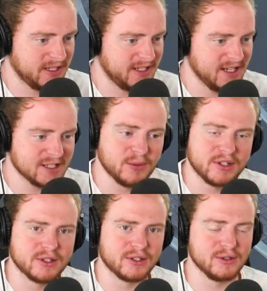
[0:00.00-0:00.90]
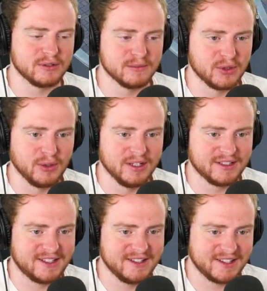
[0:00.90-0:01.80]
guess we should do some
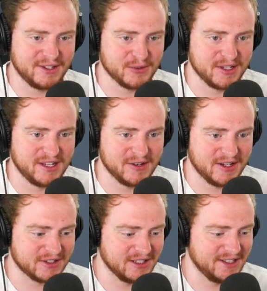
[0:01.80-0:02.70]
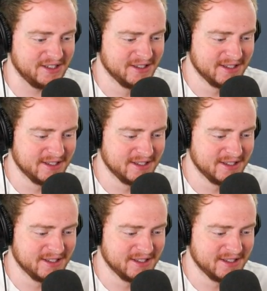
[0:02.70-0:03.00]
toilets and scenery here, actually.